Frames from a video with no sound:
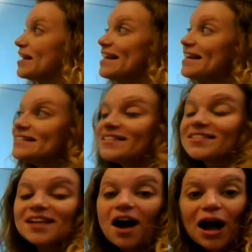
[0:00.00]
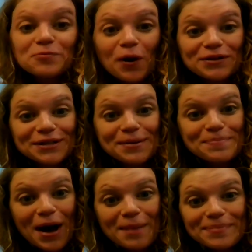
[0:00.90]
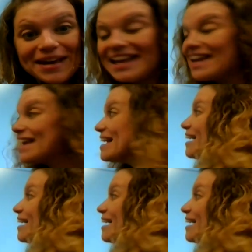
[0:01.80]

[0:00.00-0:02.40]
Inside was a puppy.